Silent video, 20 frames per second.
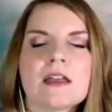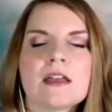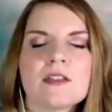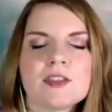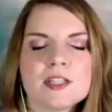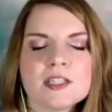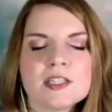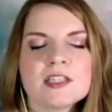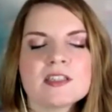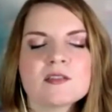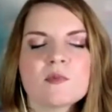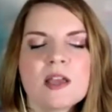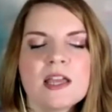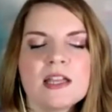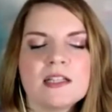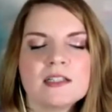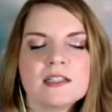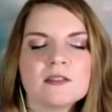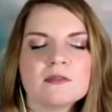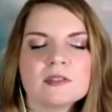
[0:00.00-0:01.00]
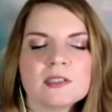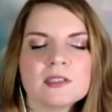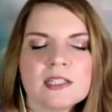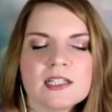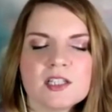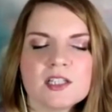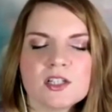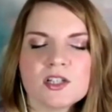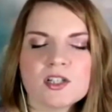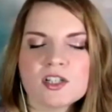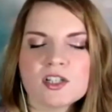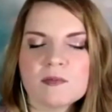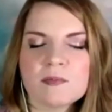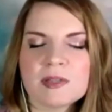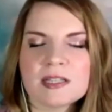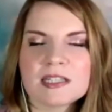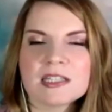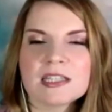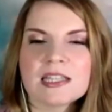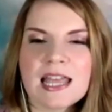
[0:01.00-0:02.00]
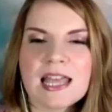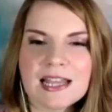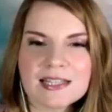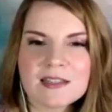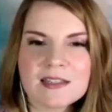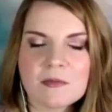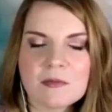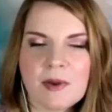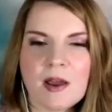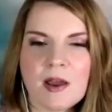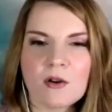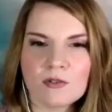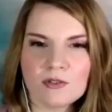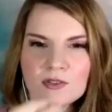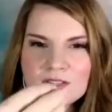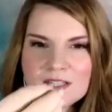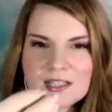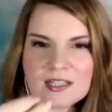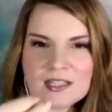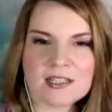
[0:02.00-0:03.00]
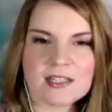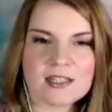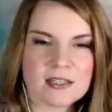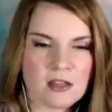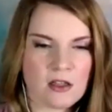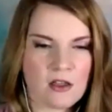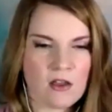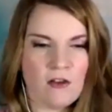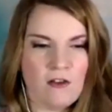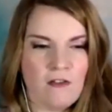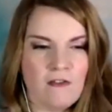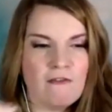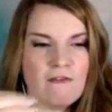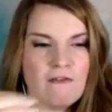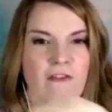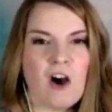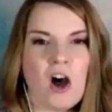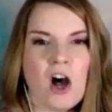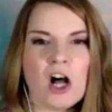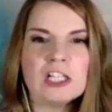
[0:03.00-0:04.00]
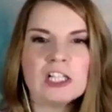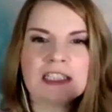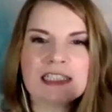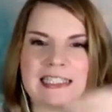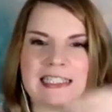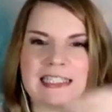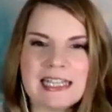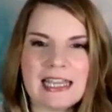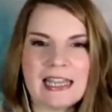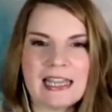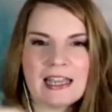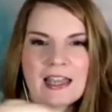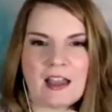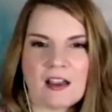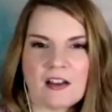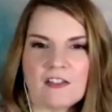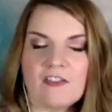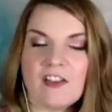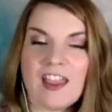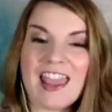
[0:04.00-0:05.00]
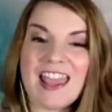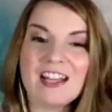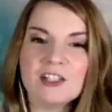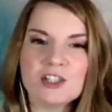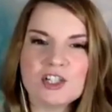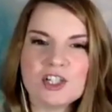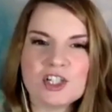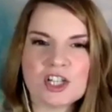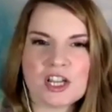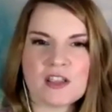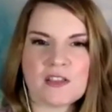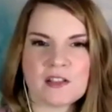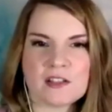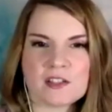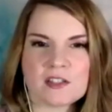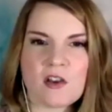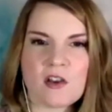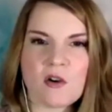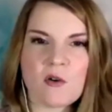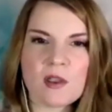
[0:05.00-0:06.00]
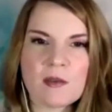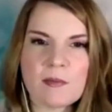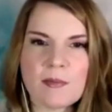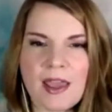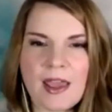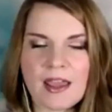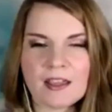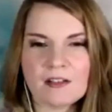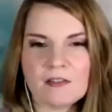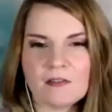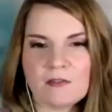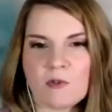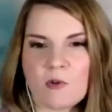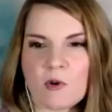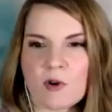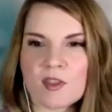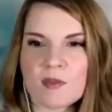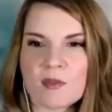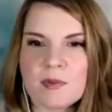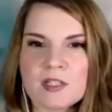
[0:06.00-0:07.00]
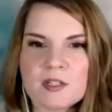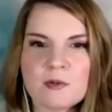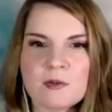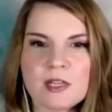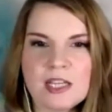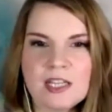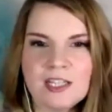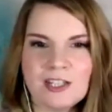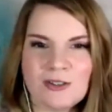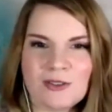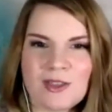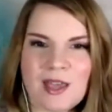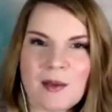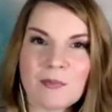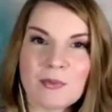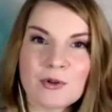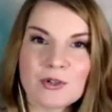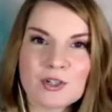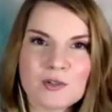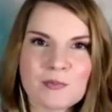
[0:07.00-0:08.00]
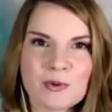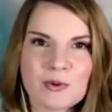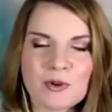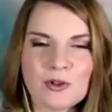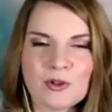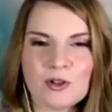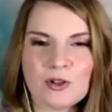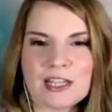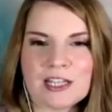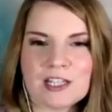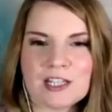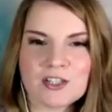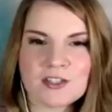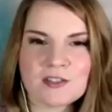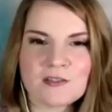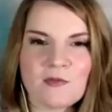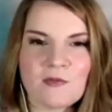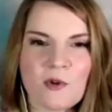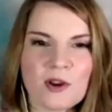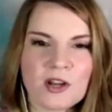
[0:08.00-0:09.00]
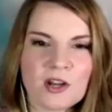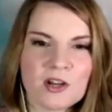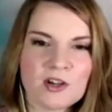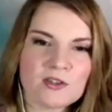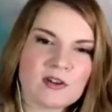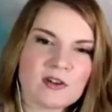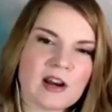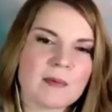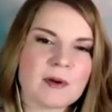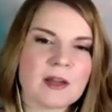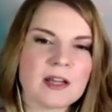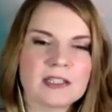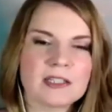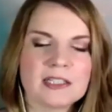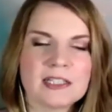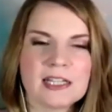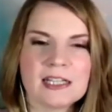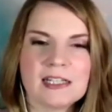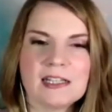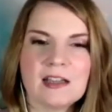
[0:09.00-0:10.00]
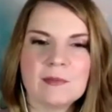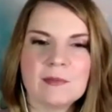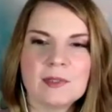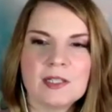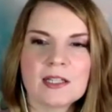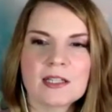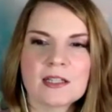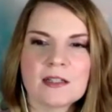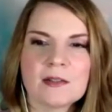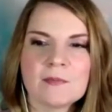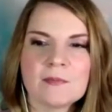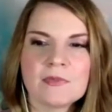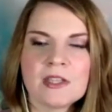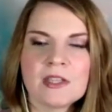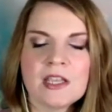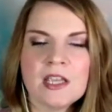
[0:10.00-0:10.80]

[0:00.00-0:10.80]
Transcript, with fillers: Now, this is when the relationship is less about this volleying of energy that's going back and forth between you, that push pull, anxious avoidant trap kind of dynamic,